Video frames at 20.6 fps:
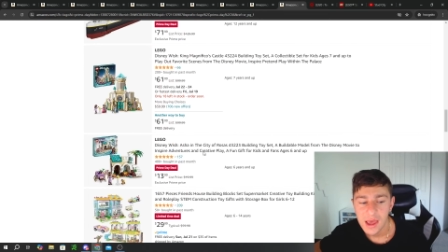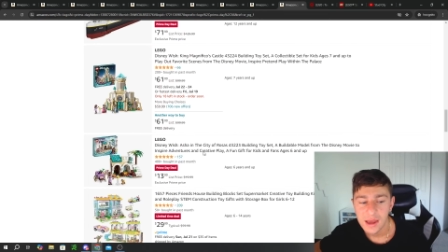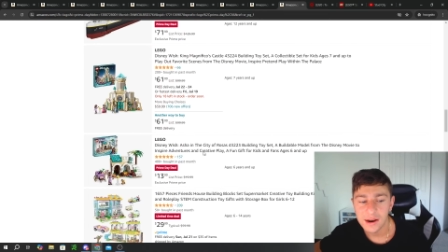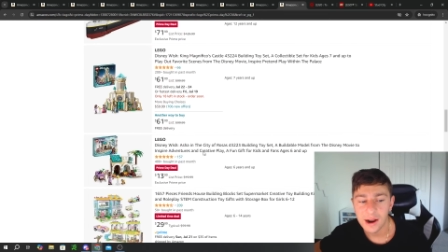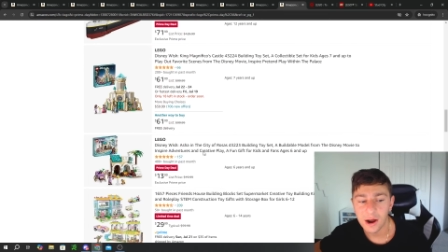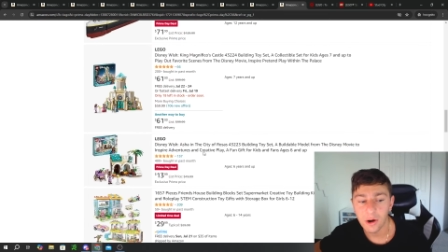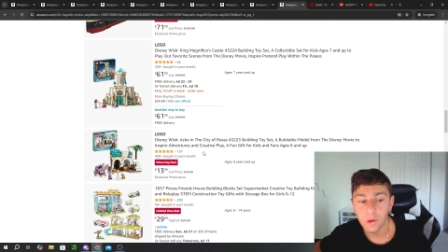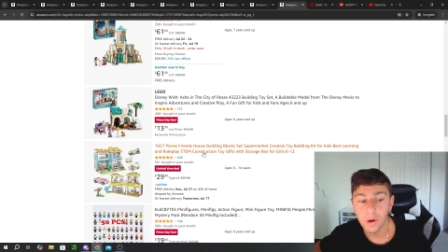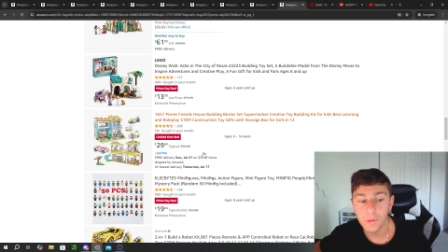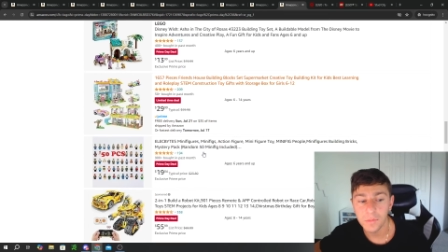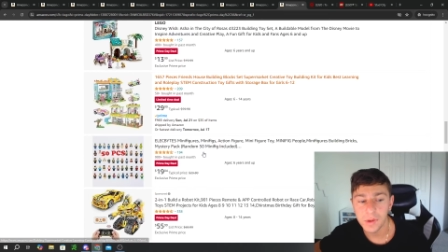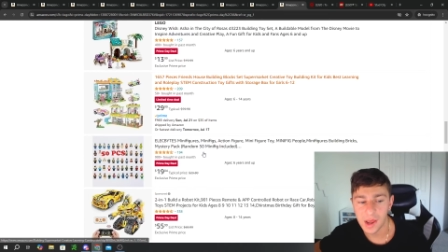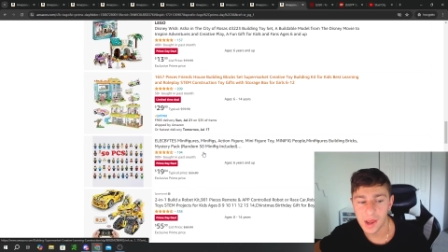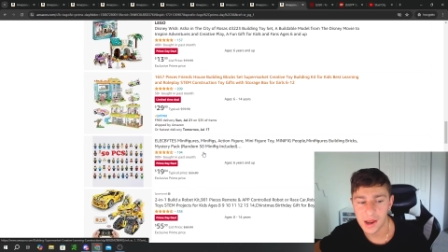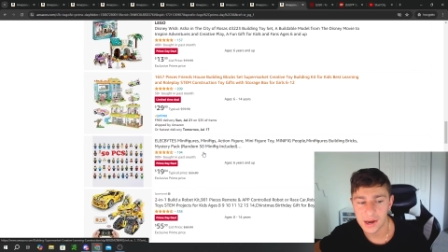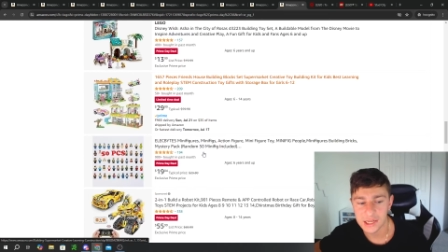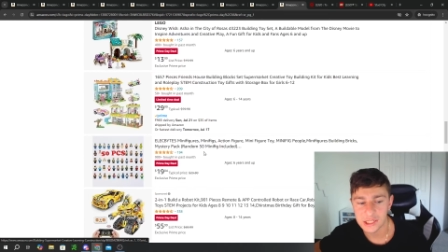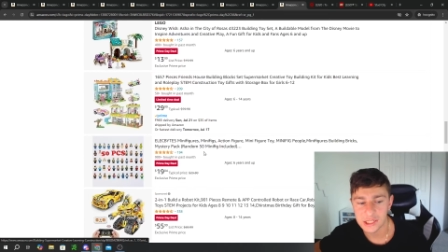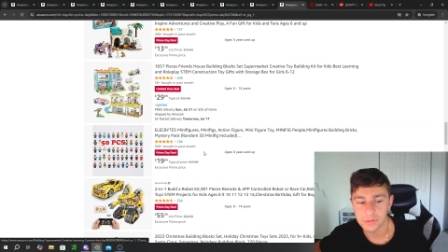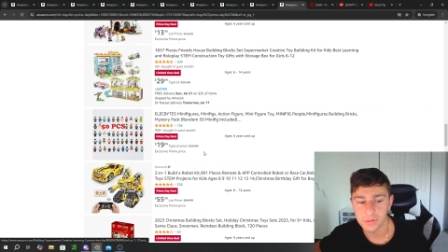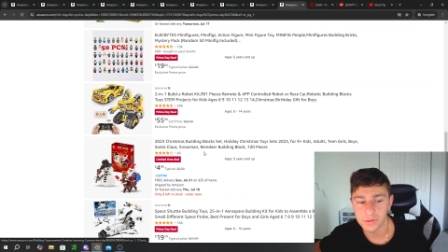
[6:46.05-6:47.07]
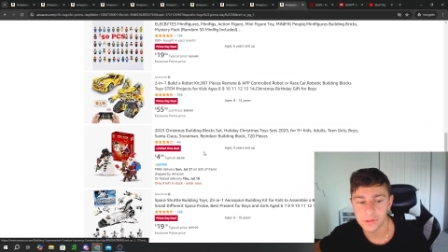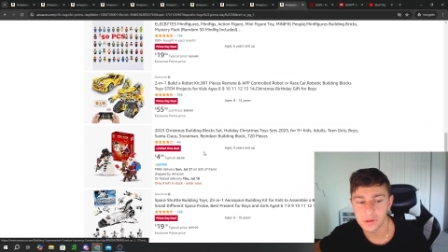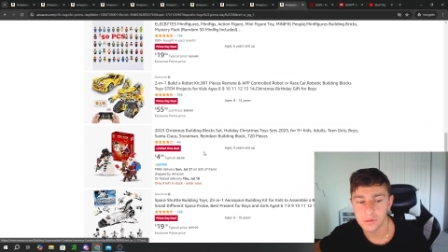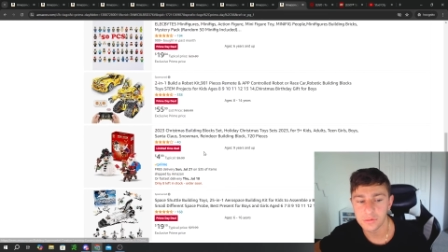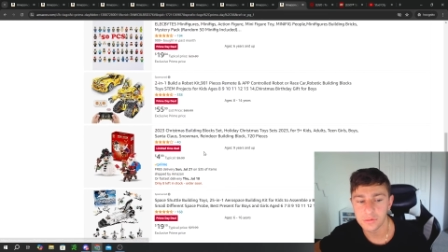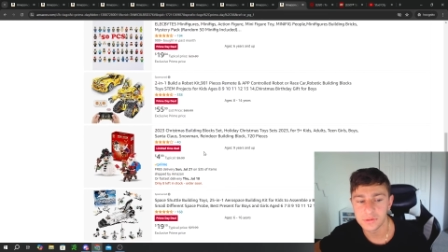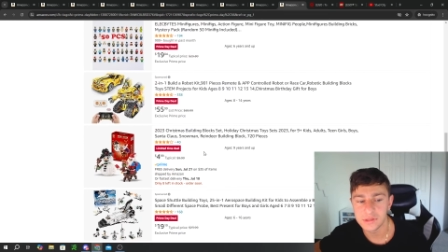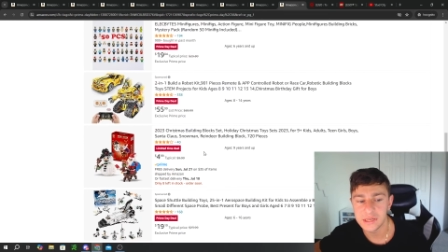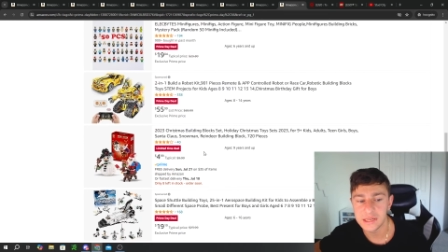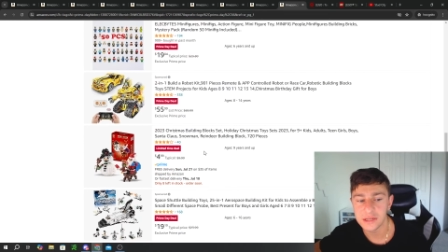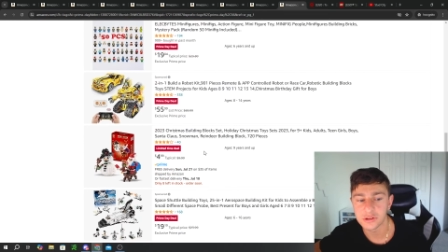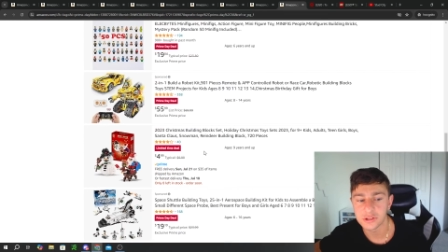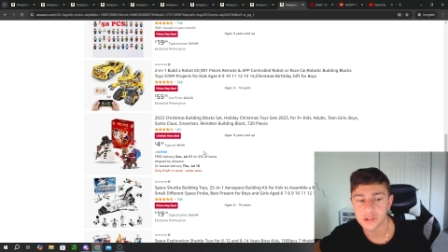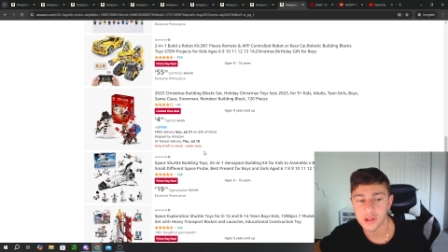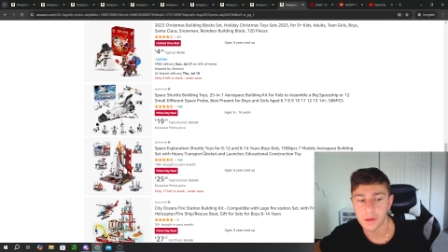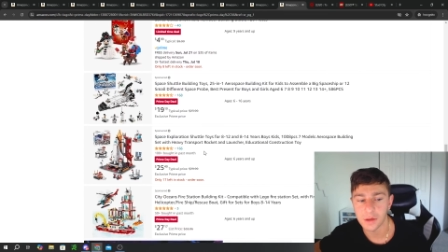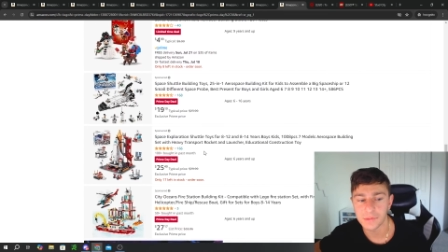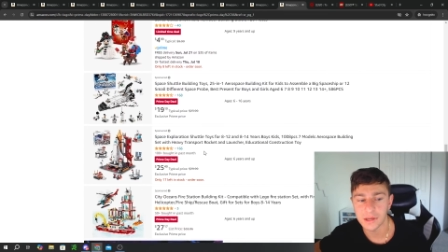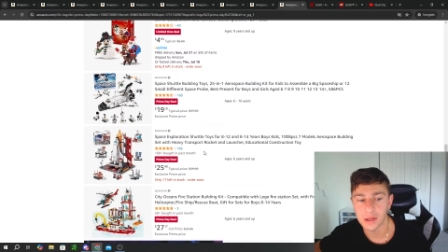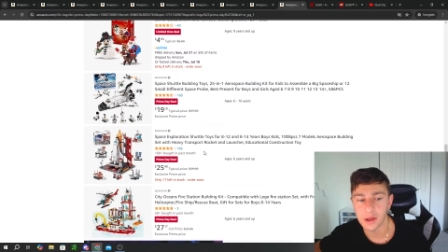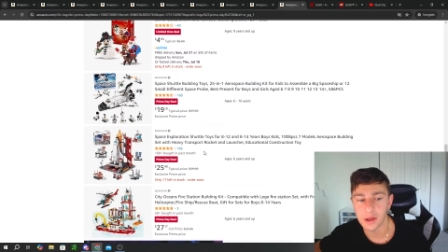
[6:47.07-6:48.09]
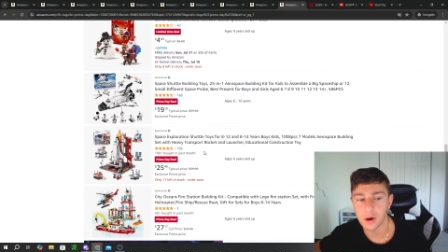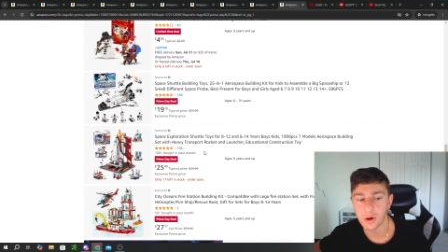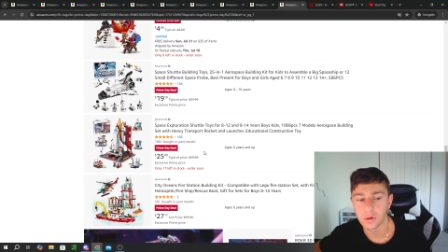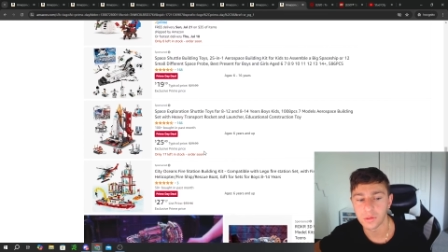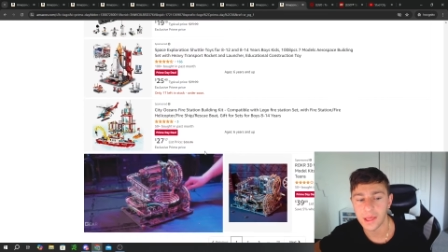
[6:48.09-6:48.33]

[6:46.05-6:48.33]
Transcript: Now, I will be honest with you, deals come and go.